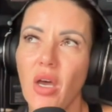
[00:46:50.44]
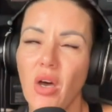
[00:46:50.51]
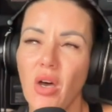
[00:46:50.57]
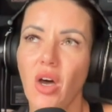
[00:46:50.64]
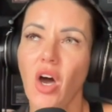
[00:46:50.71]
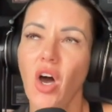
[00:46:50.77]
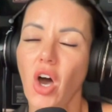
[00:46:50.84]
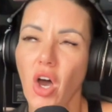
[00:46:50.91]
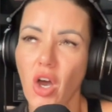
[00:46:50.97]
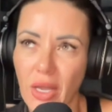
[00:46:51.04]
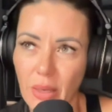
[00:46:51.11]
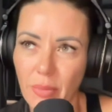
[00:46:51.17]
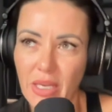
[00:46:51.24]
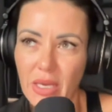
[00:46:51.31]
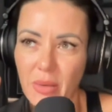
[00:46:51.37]
how I
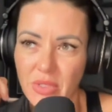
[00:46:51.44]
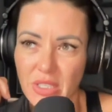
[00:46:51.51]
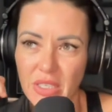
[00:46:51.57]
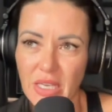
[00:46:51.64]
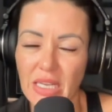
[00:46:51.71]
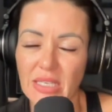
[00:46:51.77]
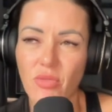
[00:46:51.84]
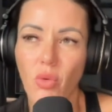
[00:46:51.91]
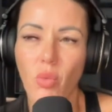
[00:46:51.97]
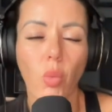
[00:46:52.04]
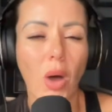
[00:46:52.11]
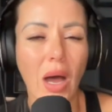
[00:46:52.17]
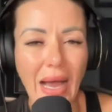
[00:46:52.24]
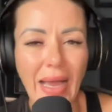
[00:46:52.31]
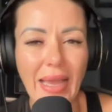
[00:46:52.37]
became successful.
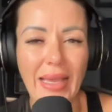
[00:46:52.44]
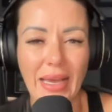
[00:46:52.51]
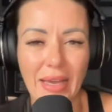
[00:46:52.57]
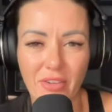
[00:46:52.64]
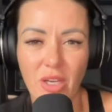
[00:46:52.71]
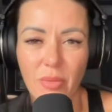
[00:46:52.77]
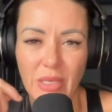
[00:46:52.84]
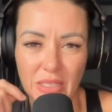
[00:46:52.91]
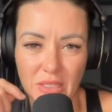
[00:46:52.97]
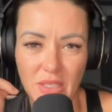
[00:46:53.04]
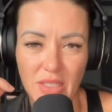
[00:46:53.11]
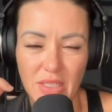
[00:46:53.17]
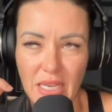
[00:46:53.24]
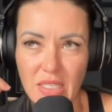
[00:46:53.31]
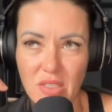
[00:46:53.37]
Why have I been
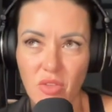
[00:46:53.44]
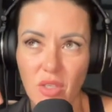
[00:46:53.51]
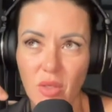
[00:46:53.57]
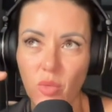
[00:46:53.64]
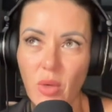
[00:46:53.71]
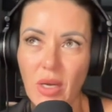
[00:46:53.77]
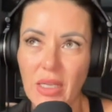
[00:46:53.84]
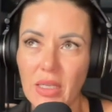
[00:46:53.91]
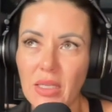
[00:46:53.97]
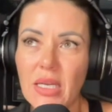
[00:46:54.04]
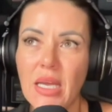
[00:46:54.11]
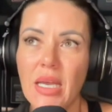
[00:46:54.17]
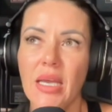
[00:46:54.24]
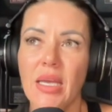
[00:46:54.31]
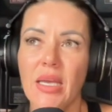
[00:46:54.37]
successful? Well,
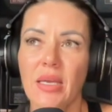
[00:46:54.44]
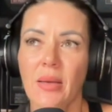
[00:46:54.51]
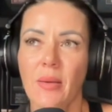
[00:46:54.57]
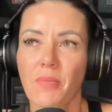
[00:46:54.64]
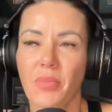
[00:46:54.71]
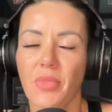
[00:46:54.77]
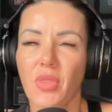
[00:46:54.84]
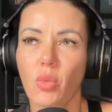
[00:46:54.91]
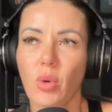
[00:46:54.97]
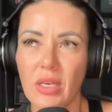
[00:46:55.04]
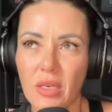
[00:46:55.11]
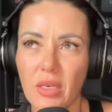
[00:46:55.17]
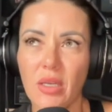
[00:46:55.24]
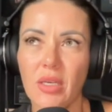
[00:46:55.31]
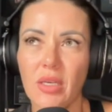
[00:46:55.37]
the
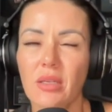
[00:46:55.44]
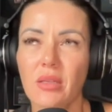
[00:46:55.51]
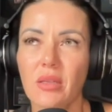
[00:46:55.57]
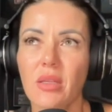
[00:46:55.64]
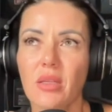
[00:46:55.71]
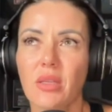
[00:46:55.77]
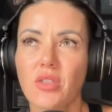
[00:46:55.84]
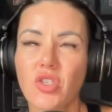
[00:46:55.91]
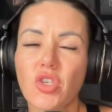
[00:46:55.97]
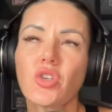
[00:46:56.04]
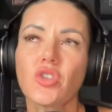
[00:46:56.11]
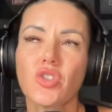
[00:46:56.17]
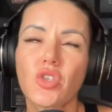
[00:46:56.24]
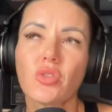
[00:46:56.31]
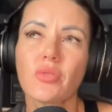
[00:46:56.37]
one, two,
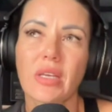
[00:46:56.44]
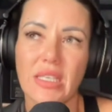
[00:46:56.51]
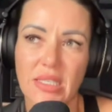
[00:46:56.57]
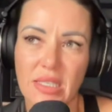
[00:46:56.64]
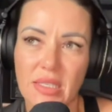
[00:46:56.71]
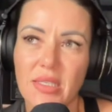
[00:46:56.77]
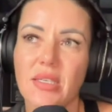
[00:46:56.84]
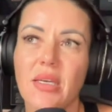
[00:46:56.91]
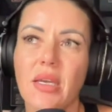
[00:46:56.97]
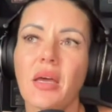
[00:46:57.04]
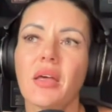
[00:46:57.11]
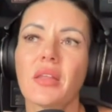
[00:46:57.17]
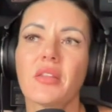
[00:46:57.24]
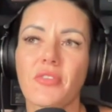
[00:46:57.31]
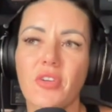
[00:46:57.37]
two reasons.
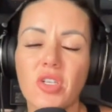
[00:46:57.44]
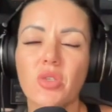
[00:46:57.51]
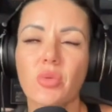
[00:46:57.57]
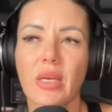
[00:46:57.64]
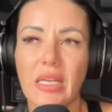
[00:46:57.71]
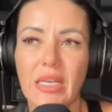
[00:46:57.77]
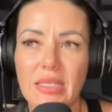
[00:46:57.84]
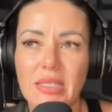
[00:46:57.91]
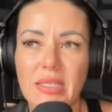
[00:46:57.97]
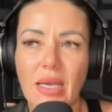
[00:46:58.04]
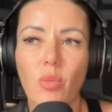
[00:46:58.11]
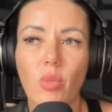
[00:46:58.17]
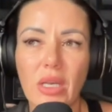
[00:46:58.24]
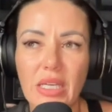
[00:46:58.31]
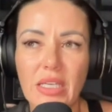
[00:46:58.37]
The first one is I'm
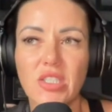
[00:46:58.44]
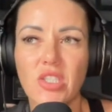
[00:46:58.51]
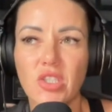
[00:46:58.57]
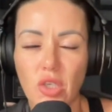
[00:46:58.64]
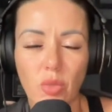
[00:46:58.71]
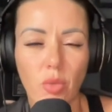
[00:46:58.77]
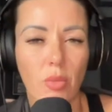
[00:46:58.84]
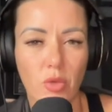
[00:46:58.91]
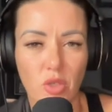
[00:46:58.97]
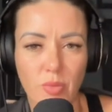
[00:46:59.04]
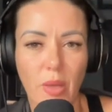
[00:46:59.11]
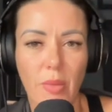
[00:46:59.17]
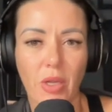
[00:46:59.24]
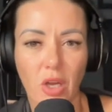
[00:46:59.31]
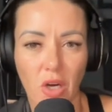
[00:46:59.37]
willing to do what most
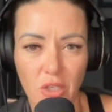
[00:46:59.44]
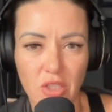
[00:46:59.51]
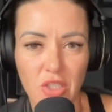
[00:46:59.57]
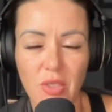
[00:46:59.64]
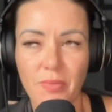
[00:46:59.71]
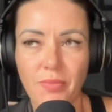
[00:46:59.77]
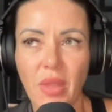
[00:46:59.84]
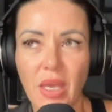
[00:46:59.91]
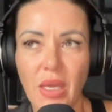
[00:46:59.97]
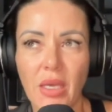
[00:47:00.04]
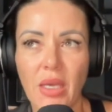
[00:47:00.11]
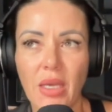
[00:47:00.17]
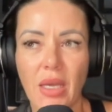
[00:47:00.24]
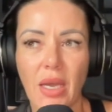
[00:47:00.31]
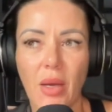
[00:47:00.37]
people aren't.
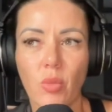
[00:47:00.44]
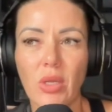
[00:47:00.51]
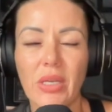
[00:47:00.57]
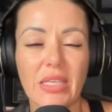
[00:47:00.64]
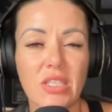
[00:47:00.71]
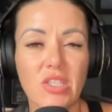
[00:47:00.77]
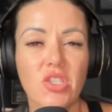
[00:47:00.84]
I'm willing to